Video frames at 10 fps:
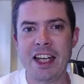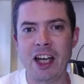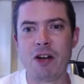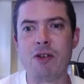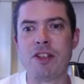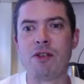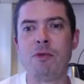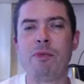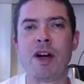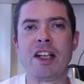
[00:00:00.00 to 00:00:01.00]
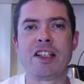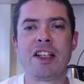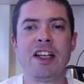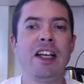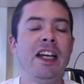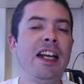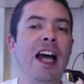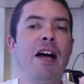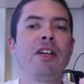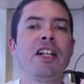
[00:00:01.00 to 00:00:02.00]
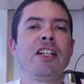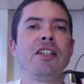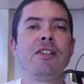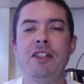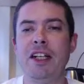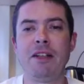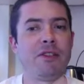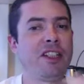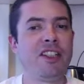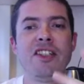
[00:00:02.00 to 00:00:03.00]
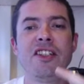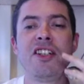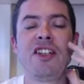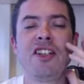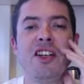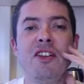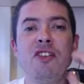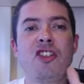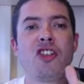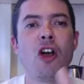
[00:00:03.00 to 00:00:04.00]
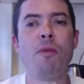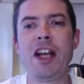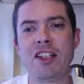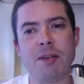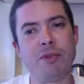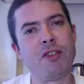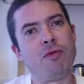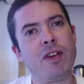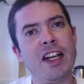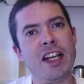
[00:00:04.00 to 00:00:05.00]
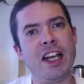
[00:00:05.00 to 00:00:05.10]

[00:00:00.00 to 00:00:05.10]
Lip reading: a critical press. Now this is so many assumptions already